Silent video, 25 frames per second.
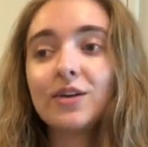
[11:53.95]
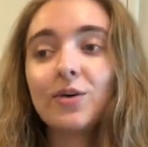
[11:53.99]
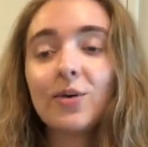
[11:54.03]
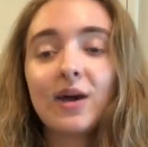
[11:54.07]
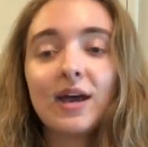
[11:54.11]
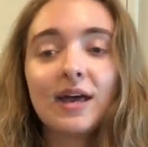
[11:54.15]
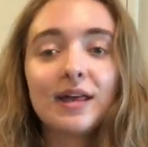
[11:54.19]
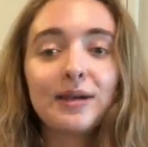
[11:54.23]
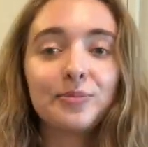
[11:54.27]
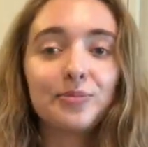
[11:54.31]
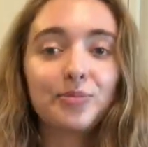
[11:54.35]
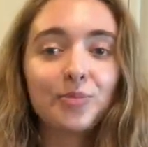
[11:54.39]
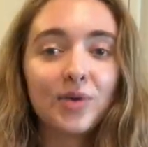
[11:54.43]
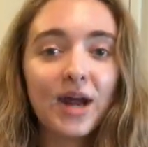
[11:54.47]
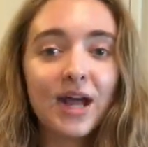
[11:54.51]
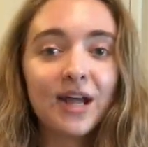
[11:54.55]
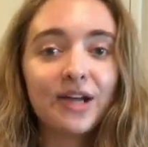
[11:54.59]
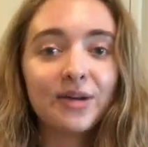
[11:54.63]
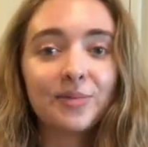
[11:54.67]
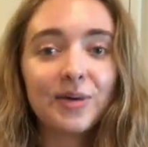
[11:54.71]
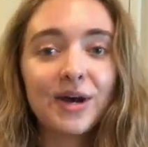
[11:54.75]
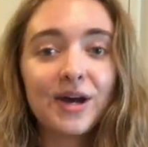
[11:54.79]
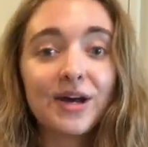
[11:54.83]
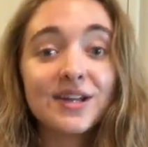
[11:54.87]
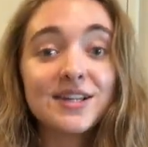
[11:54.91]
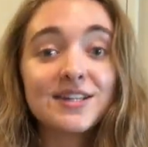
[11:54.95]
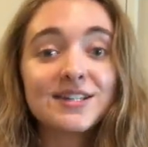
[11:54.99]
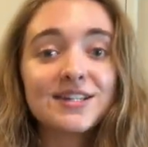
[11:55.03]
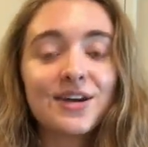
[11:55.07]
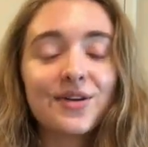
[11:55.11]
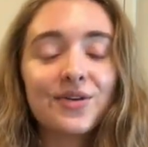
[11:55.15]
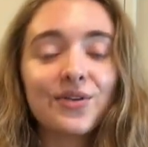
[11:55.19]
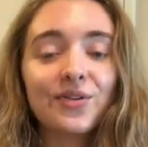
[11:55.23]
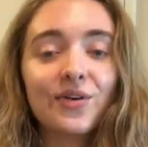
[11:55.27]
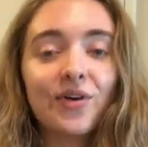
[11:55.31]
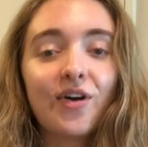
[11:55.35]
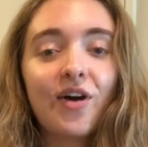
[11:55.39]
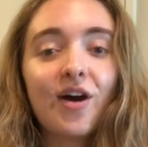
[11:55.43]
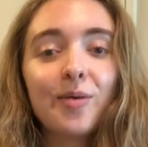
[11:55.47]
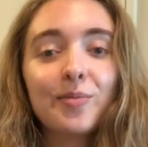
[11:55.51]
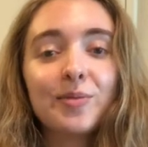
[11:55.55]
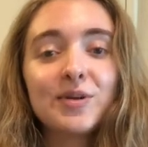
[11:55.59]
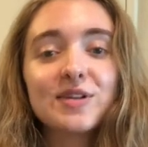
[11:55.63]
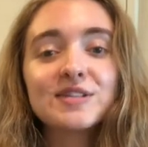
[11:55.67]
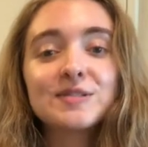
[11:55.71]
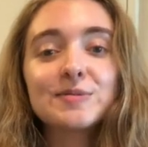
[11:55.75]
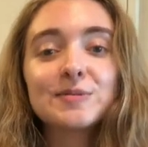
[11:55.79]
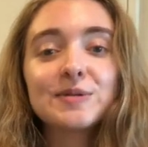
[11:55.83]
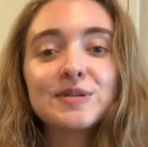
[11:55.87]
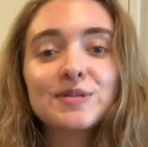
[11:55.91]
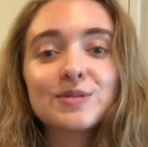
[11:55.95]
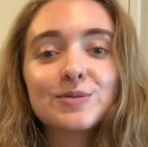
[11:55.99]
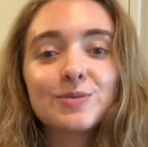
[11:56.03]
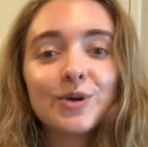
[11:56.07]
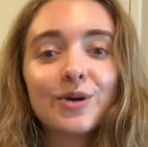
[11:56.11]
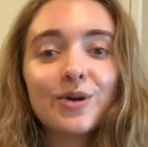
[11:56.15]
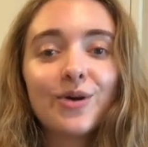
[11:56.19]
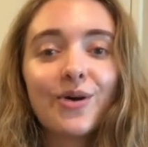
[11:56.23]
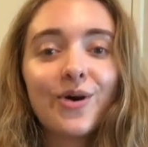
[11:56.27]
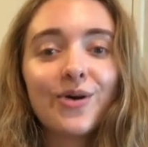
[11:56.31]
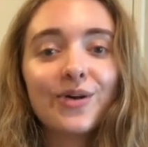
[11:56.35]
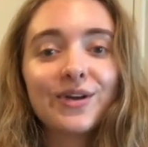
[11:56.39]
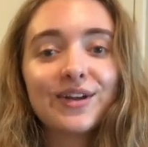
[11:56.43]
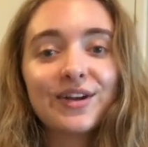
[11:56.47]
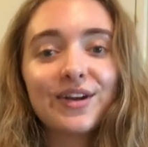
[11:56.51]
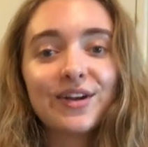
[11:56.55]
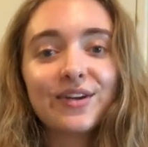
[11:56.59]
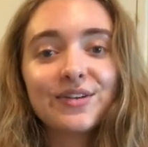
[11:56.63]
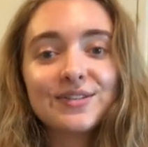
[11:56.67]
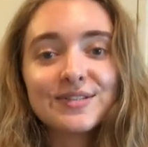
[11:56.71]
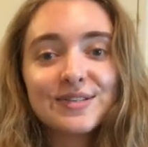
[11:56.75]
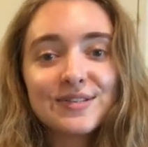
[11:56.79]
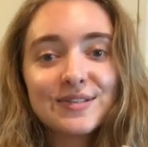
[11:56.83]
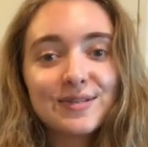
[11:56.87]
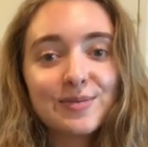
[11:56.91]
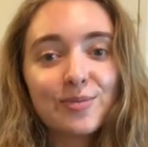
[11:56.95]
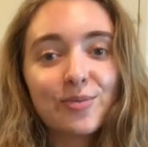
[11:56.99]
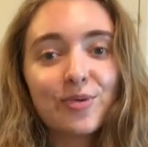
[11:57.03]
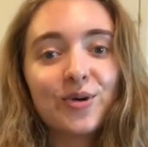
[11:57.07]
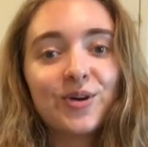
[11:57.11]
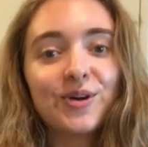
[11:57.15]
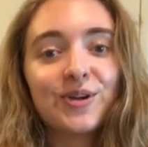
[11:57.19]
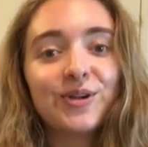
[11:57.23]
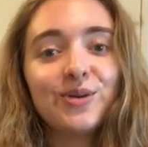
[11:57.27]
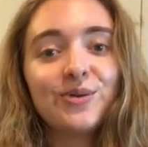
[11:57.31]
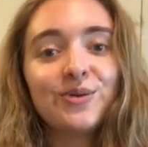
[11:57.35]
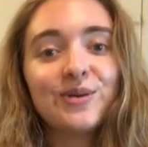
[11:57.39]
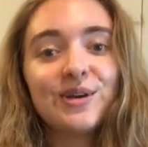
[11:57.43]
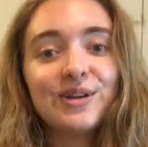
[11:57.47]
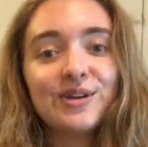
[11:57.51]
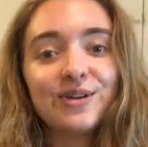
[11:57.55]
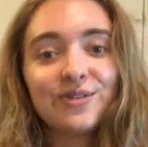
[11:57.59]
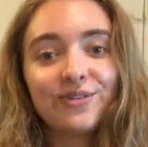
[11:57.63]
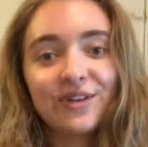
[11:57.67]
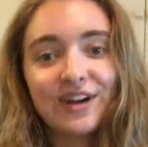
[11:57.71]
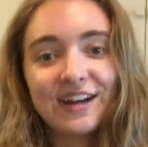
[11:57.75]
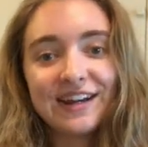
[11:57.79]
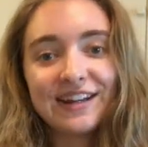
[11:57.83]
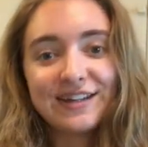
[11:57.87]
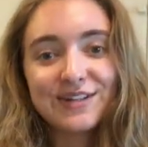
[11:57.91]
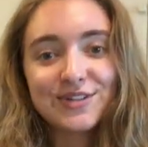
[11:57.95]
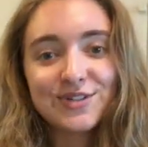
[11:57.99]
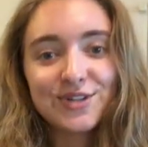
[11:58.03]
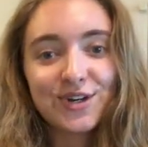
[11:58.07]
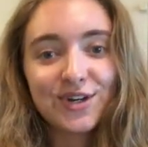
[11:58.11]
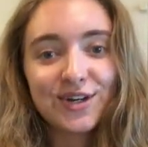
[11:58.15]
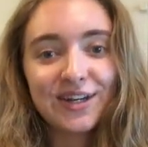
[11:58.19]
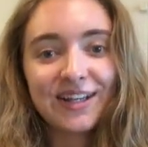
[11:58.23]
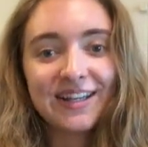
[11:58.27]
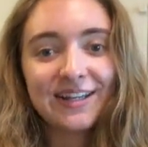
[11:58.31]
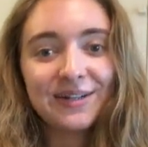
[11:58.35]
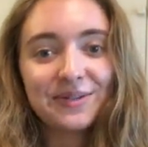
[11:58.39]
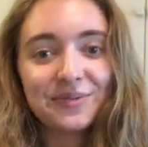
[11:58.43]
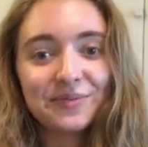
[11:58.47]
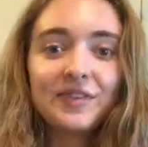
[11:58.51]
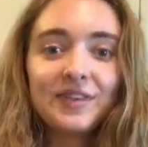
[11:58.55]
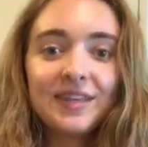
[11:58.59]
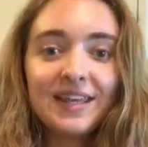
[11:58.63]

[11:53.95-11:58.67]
Go ahead and brag about it down in the comments because we're all here to support you in your writing journey.